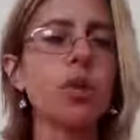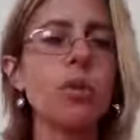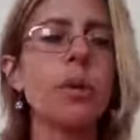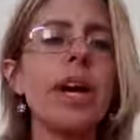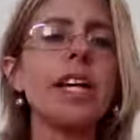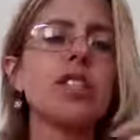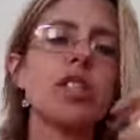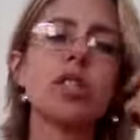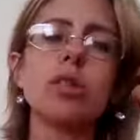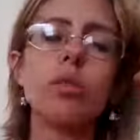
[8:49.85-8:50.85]
new
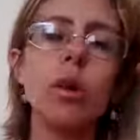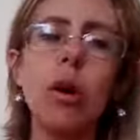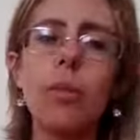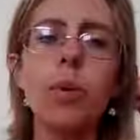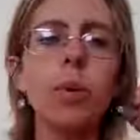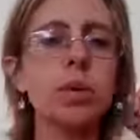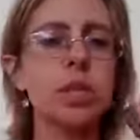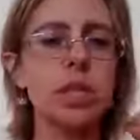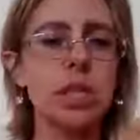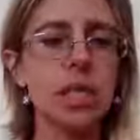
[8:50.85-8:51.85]
pages, new blog
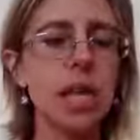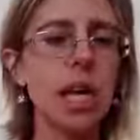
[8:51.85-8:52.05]
posts.